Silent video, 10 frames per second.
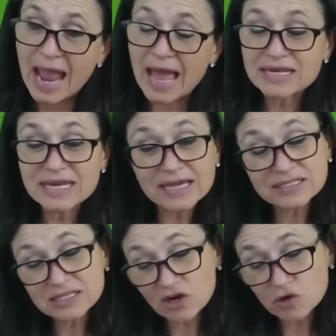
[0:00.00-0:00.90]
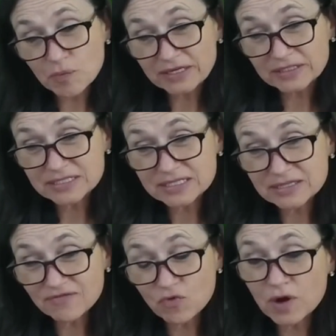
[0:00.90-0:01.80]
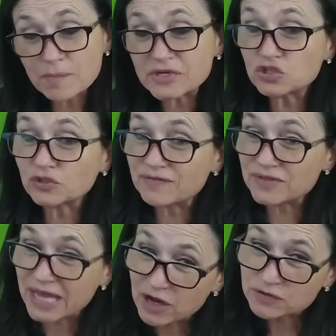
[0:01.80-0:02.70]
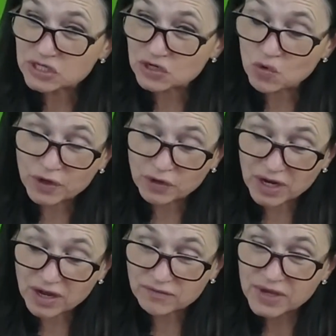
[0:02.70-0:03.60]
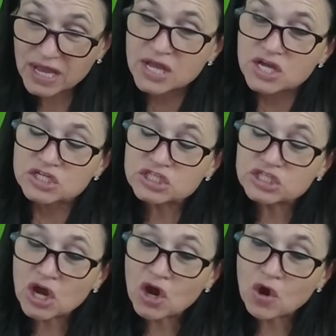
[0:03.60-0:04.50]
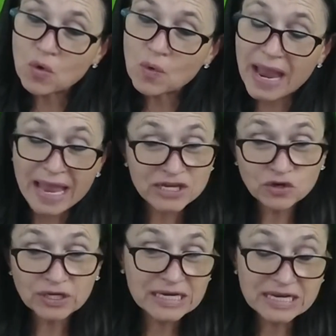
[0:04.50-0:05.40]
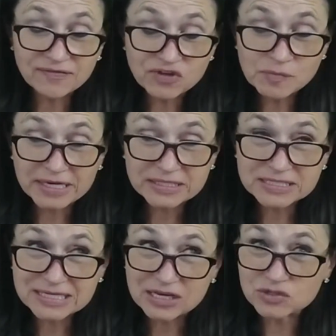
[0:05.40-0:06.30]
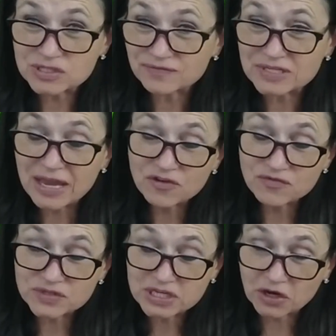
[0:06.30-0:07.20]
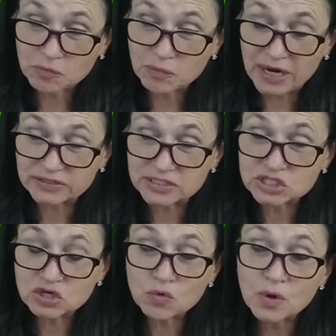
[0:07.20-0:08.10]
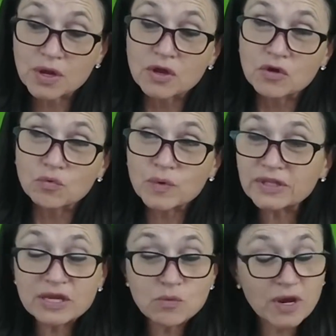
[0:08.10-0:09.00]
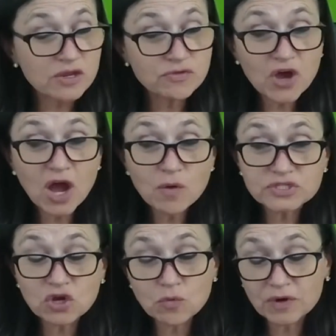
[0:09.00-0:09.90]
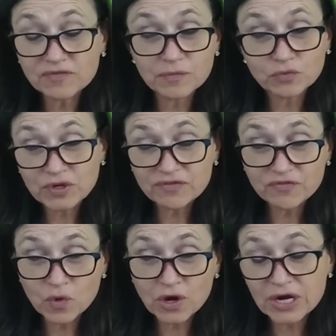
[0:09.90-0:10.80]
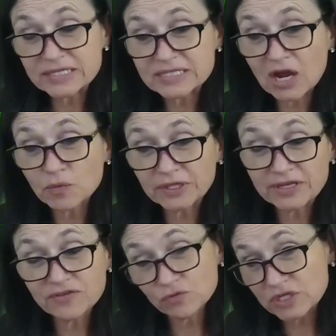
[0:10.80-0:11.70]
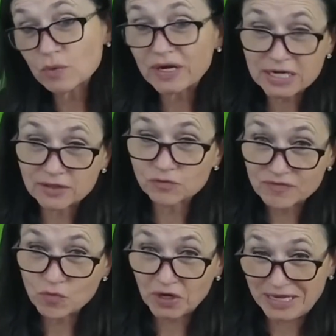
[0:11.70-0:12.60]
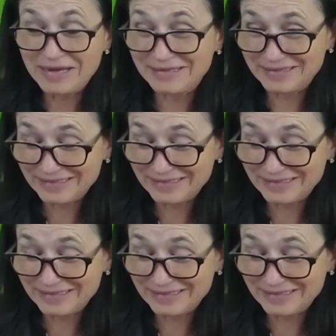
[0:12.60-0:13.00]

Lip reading: And yes, soccer practice is at 4, but you're leaving the house at 4:15. So, and you're going to need a few minutes to get your stuff together for soccer practice. So really what you thought was homework from 3 to 4 is now really 3:20 to 3:40.